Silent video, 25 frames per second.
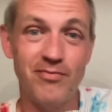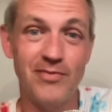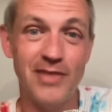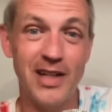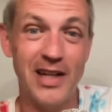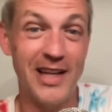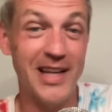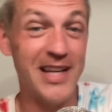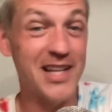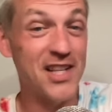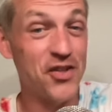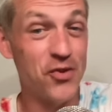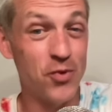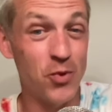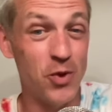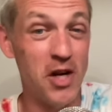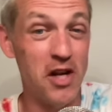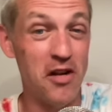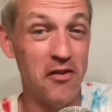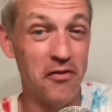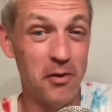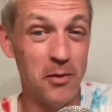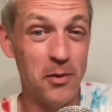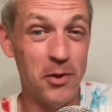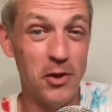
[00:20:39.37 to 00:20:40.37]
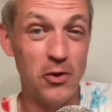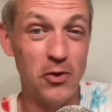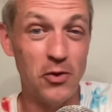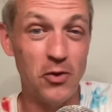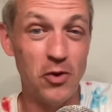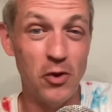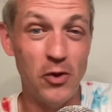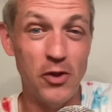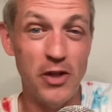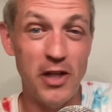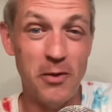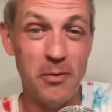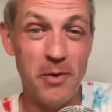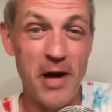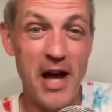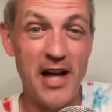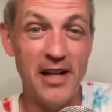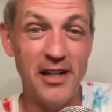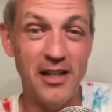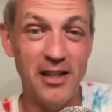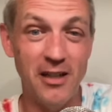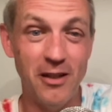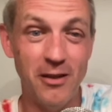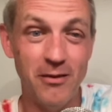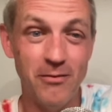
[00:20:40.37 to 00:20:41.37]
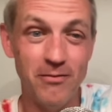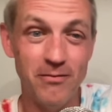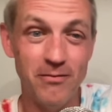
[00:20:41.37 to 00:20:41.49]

And I guess three if I'm going to include Nick Patti.